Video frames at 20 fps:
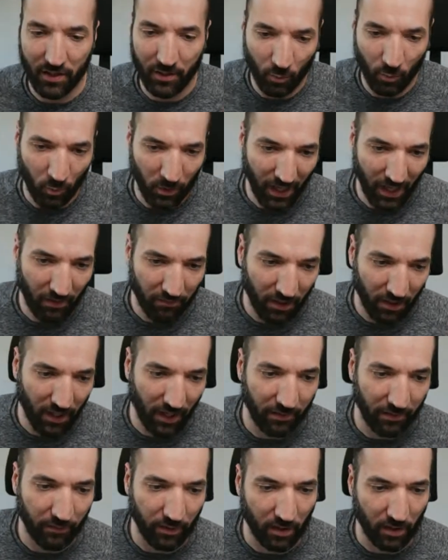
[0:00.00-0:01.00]
We have a lot
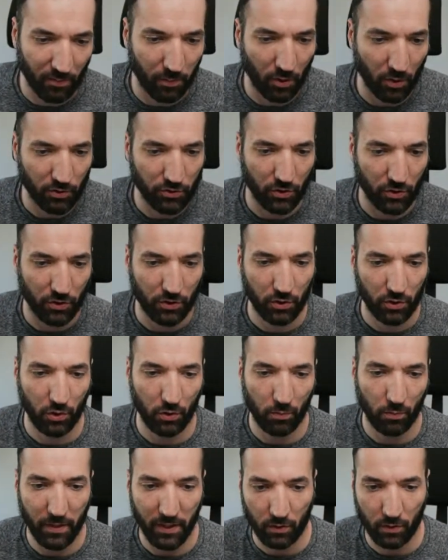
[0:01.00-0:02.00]
of exposure to
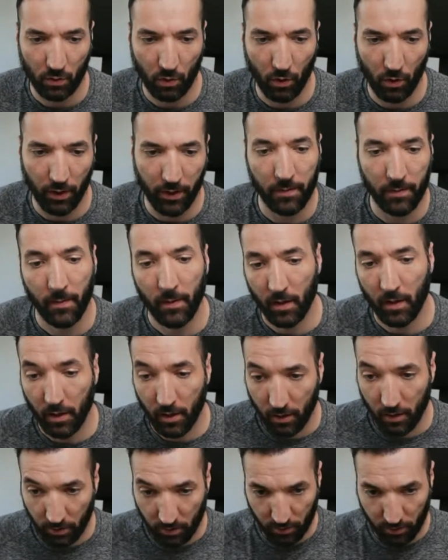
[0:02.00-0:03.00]
Bitcoin
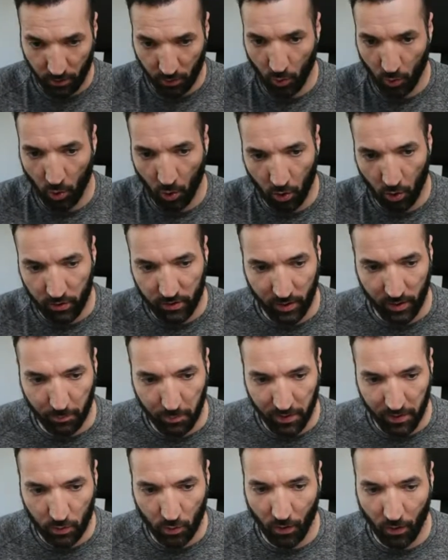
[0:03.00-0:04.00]
through holding
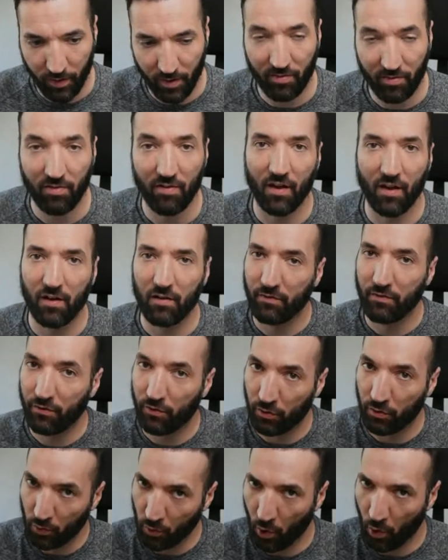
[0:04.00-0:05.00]
Bitcoin itself,
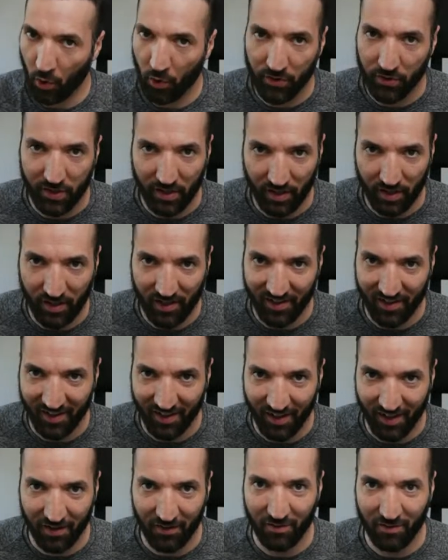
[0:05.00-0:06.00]
through holding
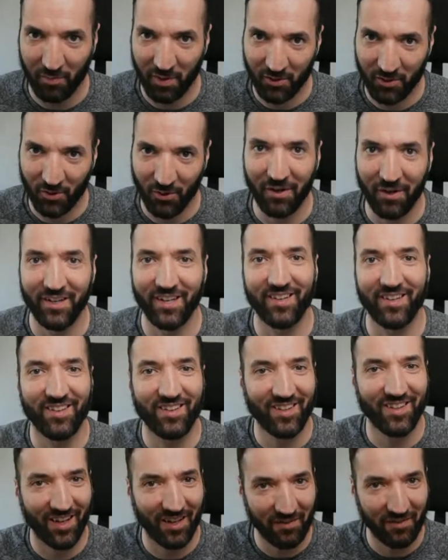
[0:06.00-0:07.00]
ETFs, Bitcoin
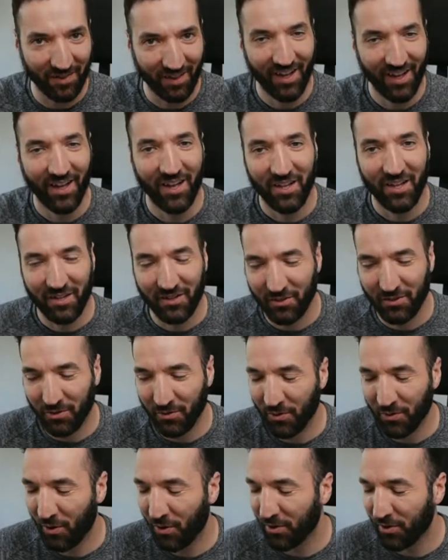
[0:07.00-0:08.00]
ETFs, through
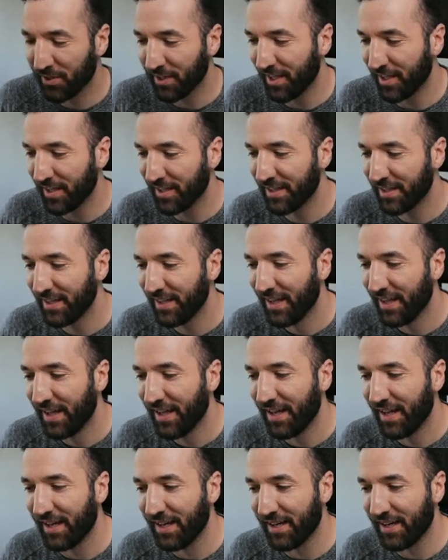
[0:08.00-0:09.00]
holding
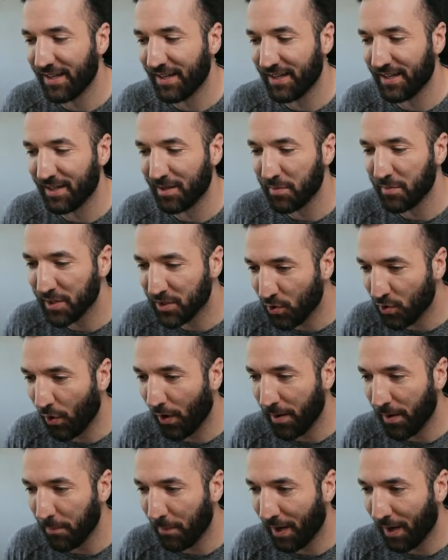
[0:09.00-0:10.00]

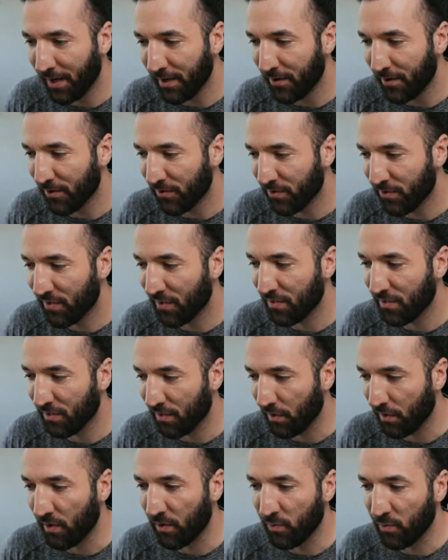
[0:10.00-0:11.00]
Bitcoin miners.
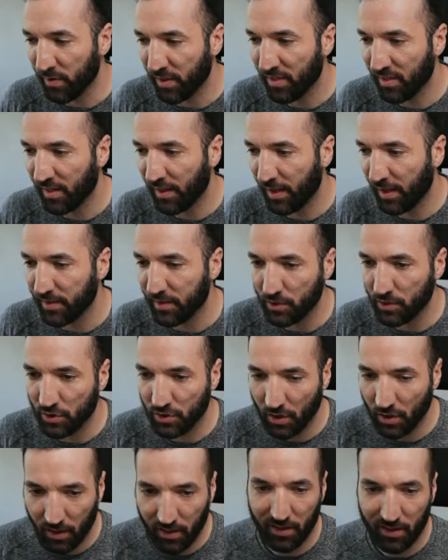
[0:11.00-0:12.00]
So we stand,
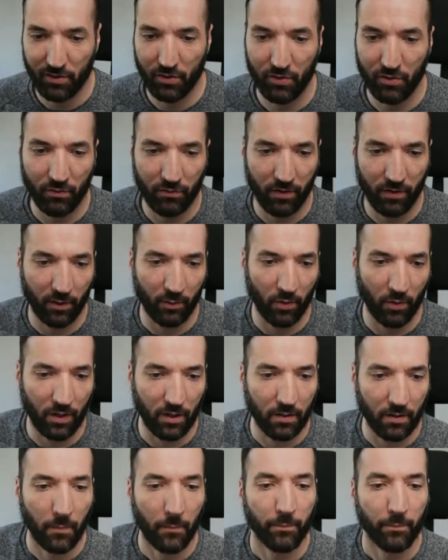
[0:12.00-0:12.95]
inshallah, to do very well